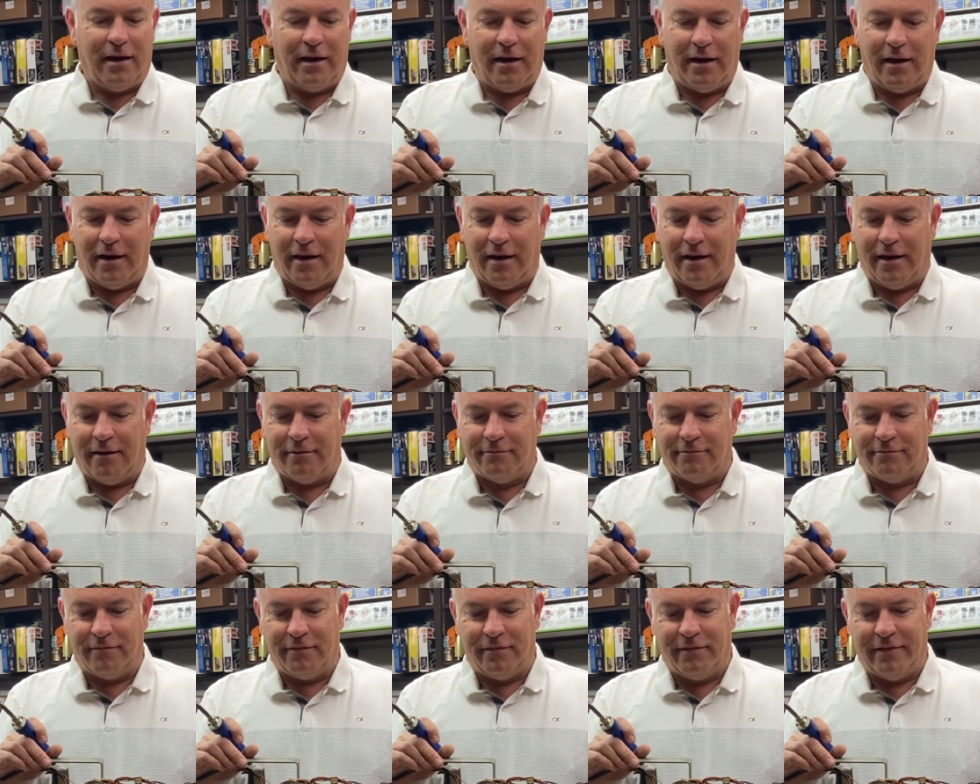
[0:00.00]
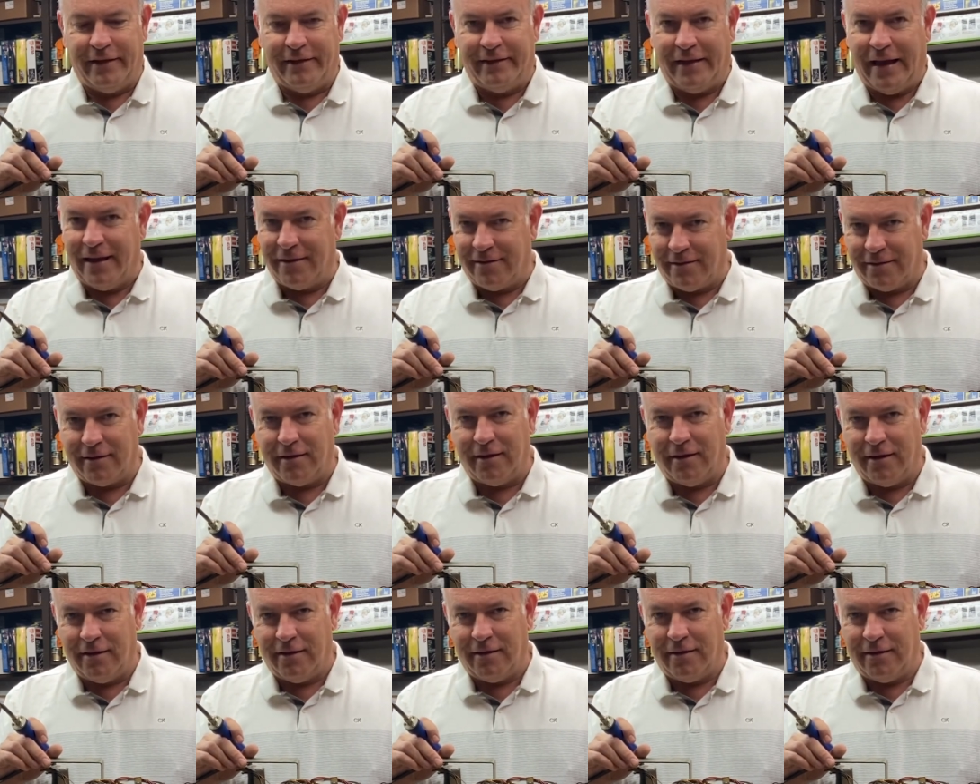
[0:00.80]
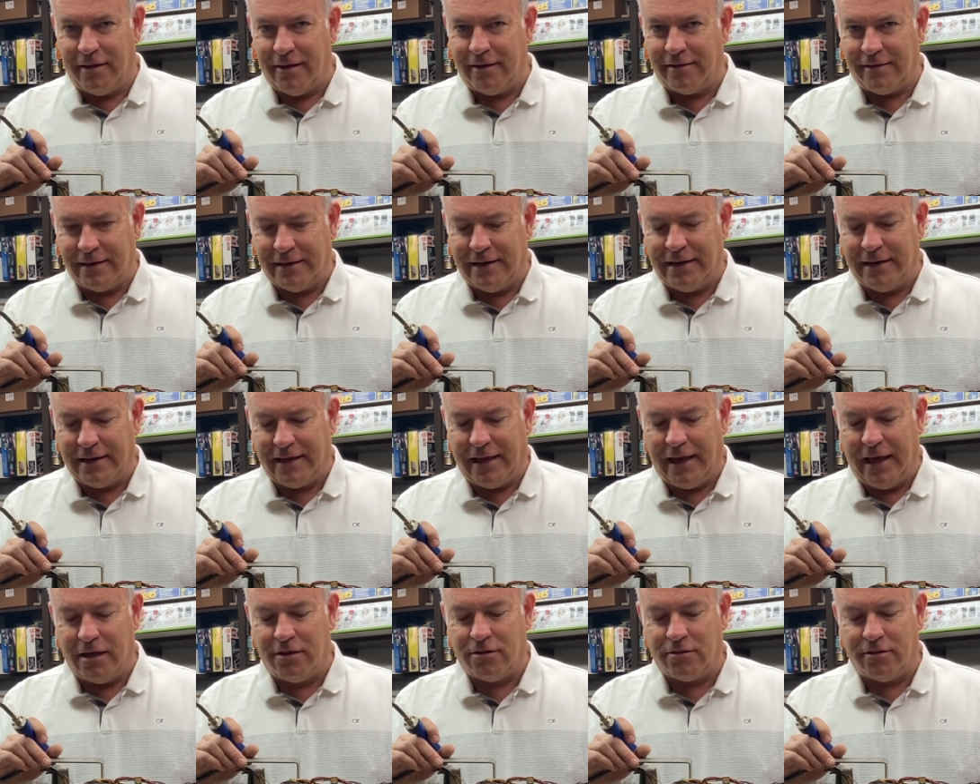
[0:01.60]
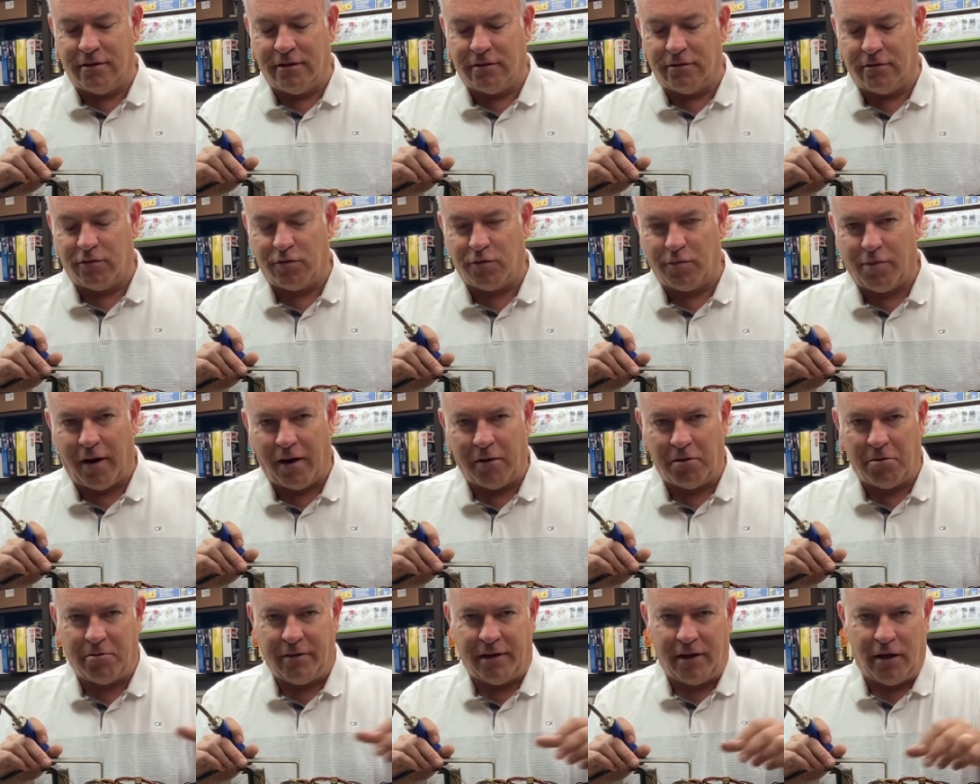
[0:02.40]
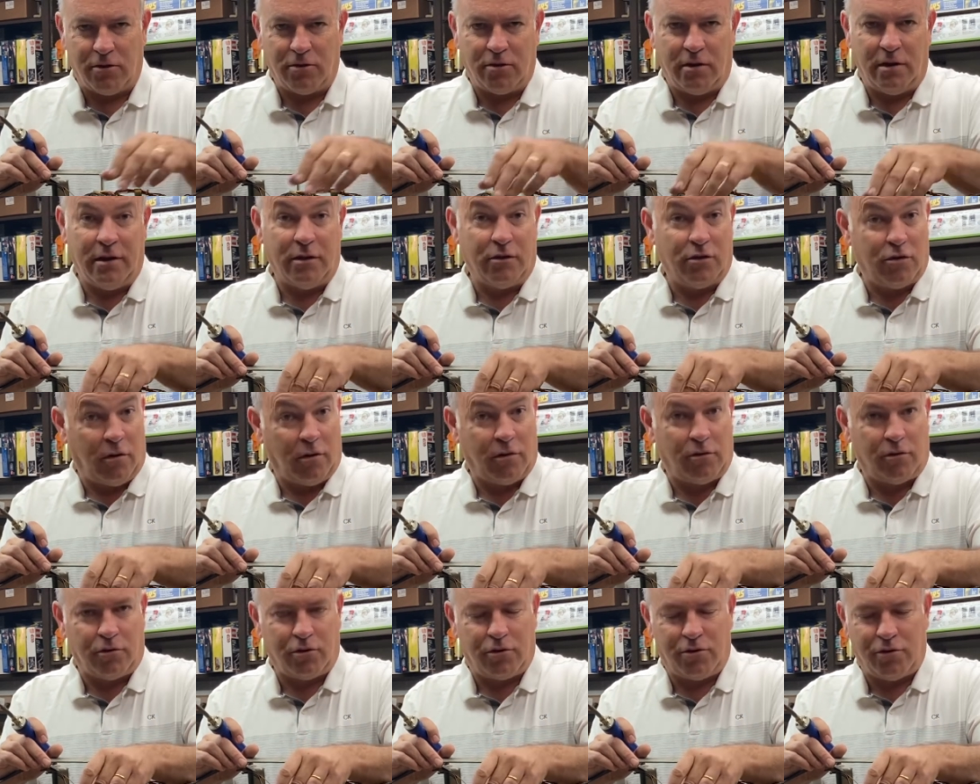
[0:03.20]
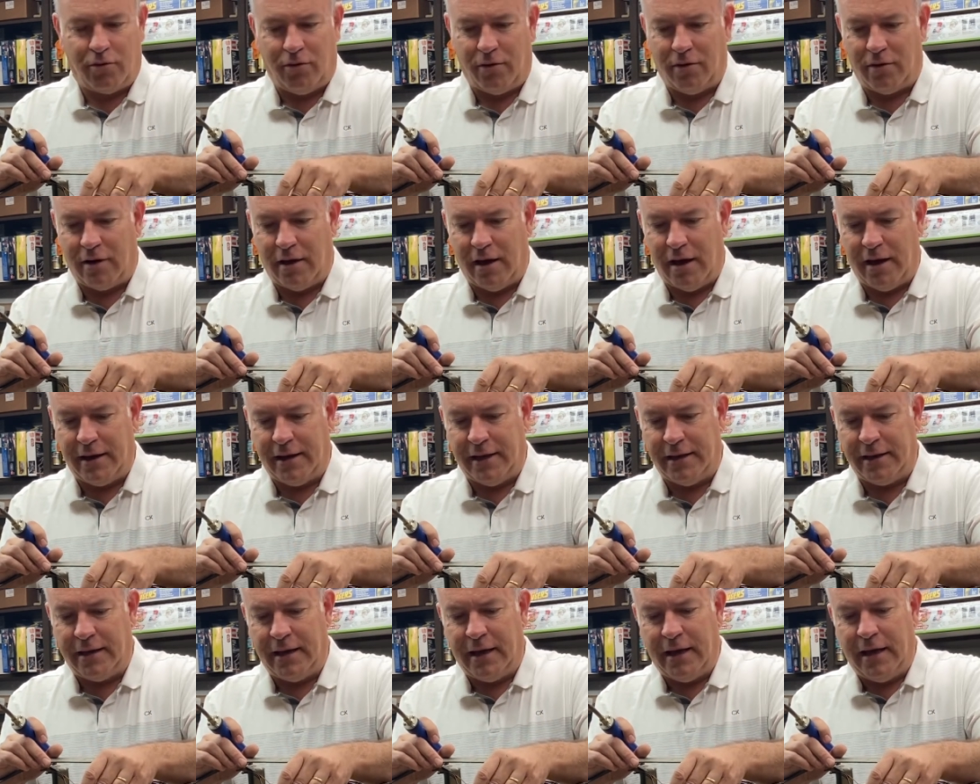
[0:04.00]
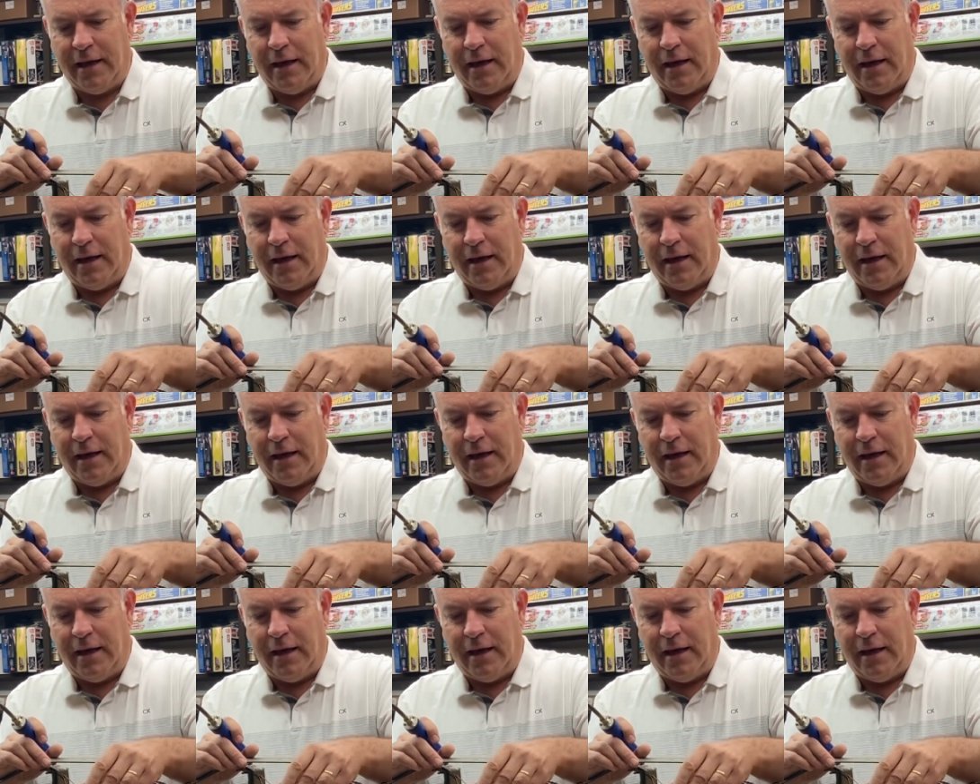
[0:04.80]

um, then that's that's an indication that there's probably an internal short on it.